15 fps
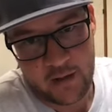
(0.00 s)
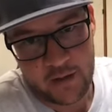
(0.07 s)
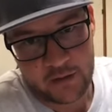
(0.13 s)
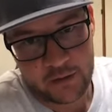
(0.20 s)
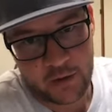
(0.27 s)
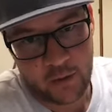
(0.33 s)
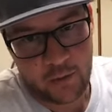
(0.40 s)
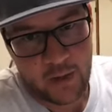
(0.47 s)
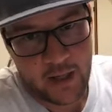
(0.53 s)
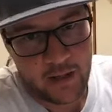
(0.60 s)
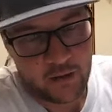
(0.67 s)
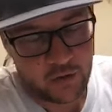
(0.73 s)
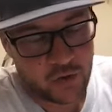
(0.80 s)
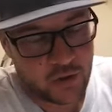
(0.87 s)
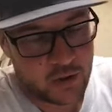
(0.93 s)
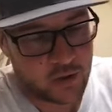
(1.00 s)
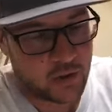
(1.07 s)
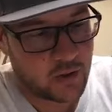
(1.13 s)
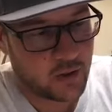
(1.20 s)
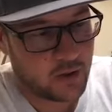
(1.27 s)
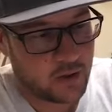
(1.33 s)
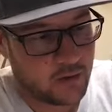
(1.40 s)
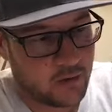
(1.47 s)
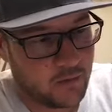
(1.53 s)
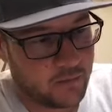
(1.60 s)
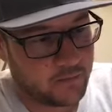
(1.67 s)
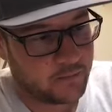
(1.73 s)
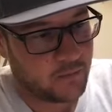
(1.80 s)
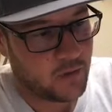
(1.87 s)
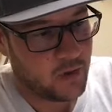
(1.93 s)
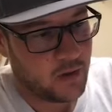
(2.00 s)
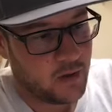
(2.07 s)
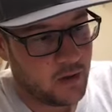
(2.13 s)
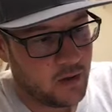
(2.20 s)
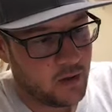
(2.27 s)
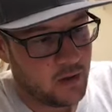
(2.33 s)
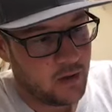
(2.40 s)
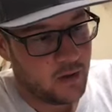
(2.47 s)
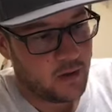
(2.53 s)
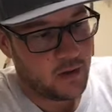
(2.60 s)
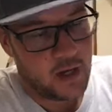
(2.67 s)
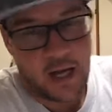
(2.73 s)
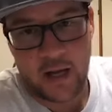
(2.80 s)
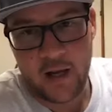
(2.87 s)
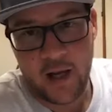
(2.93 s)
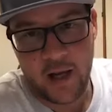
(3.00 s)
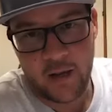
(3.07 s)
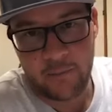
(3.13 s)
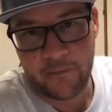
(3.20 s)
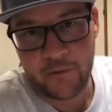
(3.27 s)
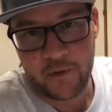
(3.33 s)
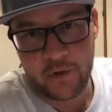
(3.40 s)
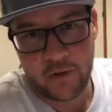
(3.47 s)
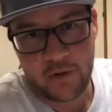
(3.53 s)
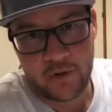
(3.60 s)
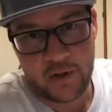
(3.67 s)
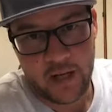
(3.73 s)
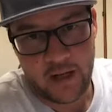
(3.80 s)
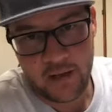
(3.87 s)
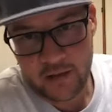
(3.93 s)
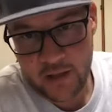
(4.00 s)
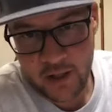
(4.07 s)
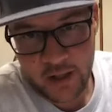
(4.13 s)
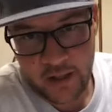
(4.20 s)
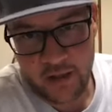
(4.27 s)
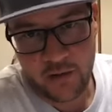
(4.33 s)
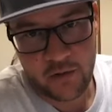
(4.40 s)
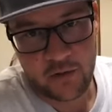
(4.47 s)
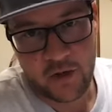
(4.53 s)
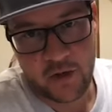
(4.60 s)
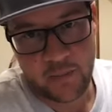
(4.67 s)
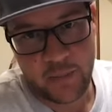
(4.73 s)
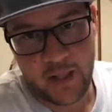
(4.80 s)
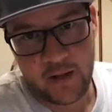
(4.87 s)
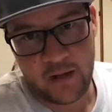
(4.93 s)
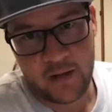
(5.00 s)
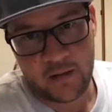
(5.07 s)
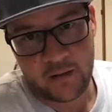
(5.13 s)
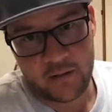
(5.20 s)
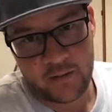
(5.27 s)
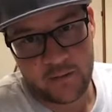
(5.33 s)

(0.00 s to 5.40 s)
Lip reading: So why not just go and help for the entire Euro B